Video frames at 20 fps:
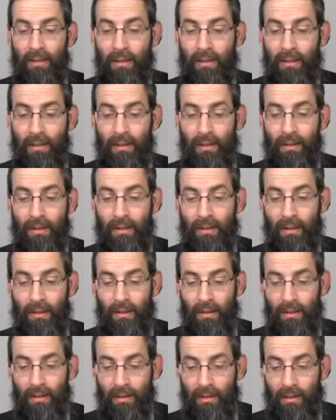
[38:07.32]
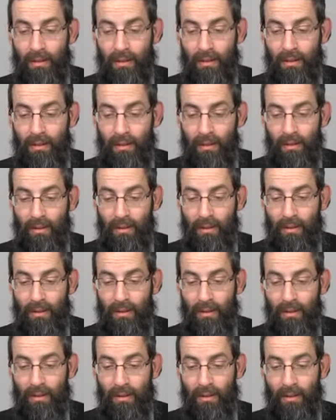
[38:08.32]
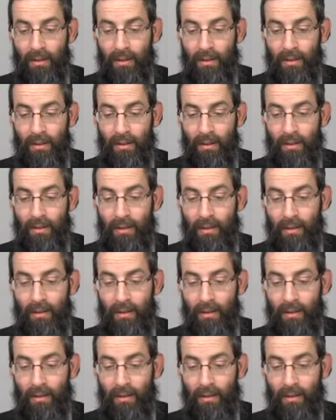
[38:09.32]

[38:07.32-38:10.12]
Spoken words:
No one is speaking in this clip.